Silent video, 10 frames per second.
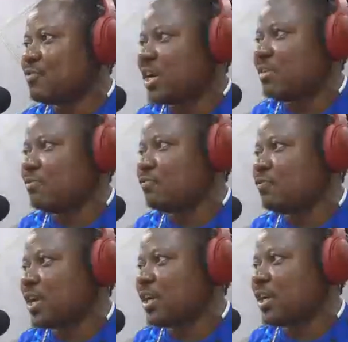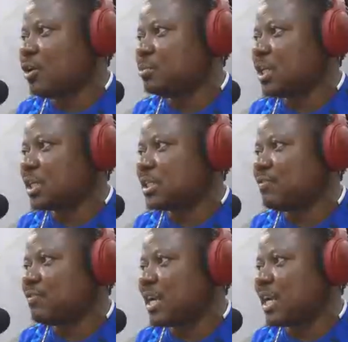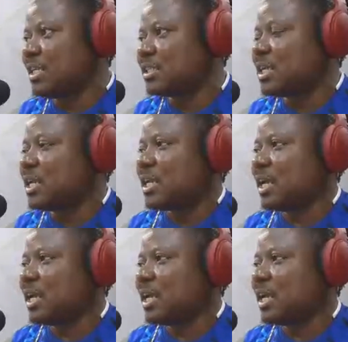a very, very objective analyst,